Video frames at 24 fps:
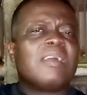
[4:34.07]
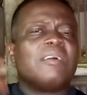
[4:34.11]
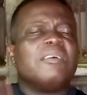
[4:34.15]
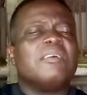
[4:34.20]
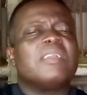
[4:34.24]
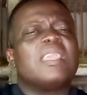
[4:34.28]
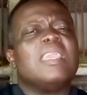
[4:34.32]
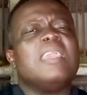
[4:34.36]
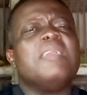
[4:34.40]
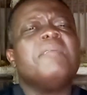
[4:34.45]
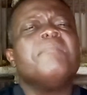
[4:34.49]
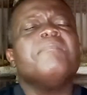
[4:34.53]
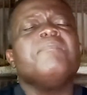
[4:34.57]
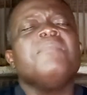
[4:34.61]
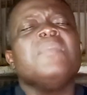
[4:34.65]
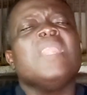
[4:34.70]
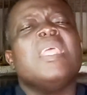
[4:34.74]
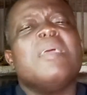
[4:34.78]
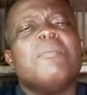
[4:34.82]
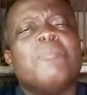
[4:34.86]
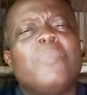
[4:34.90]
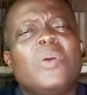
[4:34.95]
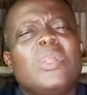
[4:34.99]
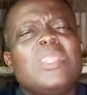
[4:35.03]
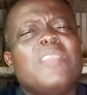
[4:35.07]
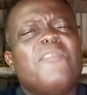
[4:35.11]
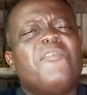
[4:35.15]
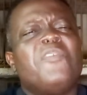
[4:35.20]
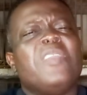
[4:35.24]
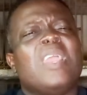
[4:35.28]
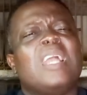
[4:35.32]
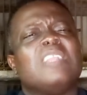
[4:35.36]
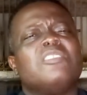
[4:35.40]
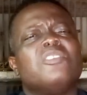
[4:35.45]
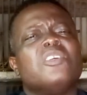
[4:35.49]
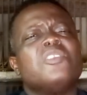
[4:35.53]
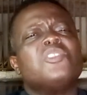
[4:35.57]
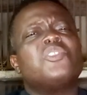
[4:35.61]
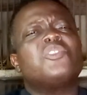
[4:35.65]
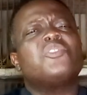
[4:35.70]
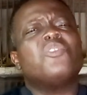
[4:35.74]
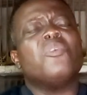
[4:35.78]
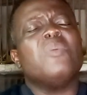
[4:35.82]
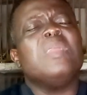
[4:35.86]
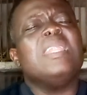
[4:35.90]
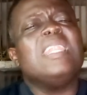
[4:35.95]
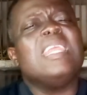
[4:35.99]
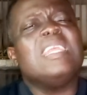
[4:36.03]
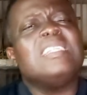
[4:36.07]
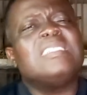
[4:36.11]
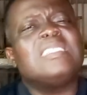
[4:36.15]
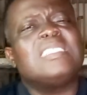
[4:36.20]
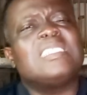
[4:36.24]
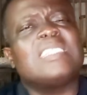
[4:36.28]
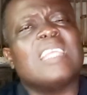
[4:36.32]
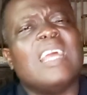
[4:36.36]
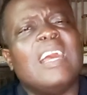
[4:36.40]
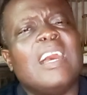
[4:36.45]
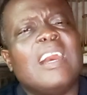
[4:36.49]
Okay, but if you are just doing it